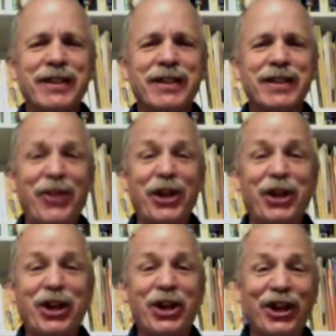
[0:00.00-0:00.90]
I think
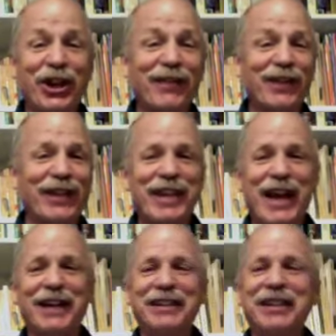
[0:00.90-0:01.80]
you're going to love it.
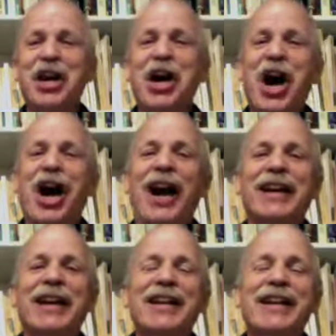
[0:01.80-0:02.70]
Yeah. All right.
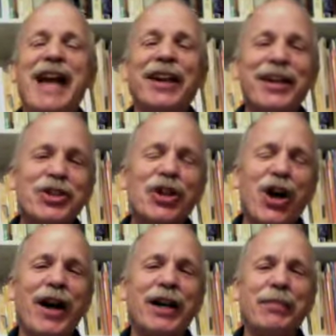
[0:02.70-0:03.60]
Now let's
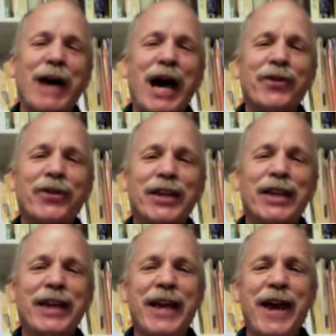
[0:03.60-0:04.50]
talk about
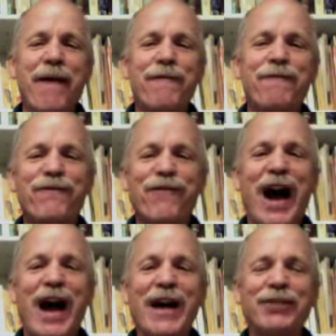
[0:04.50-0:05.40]
the
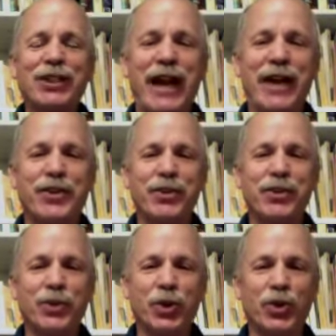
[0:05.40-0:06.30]
5
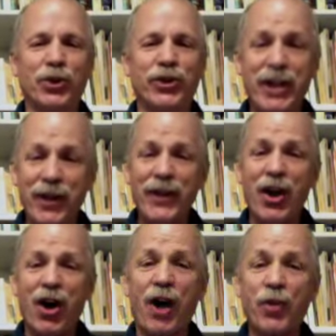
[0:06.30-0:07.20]
classroom rules. Here they
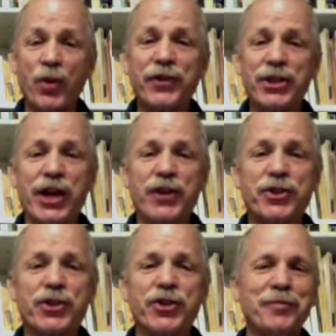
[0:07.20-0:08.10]
are with the
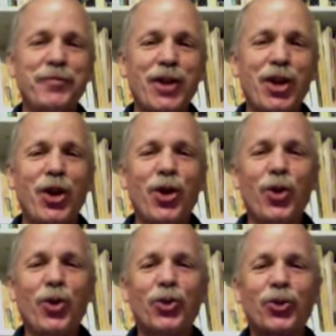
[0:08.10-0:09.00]
gestures.
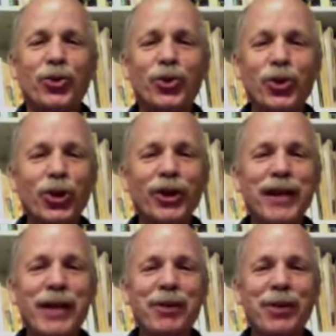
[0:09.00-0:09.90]
Rule
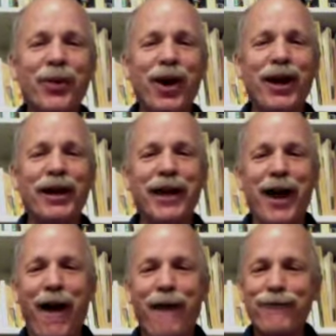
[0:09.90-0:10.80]
number 1,
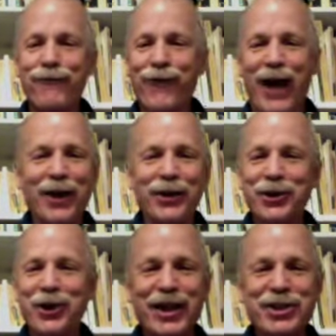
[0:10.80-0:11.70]
follow
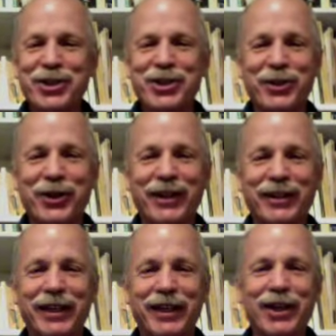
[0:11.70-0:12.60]
directions quickly.